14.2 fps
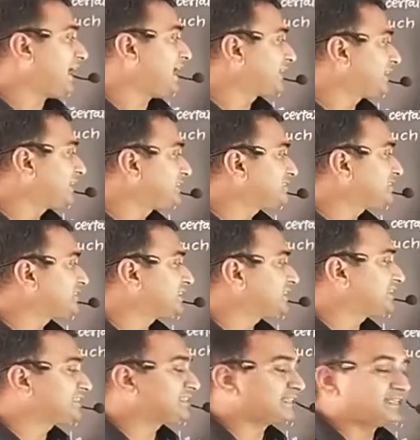arranging
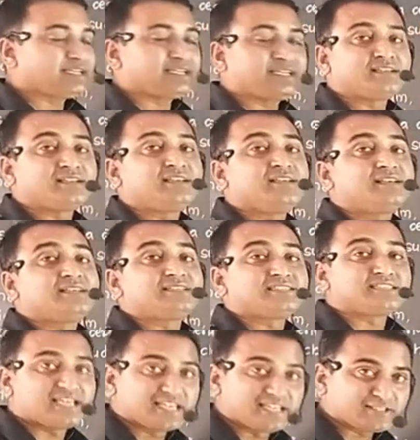it in
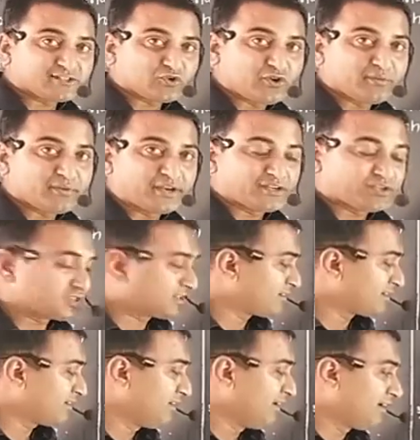series
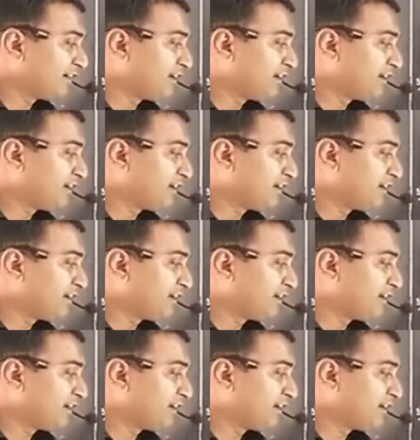combination,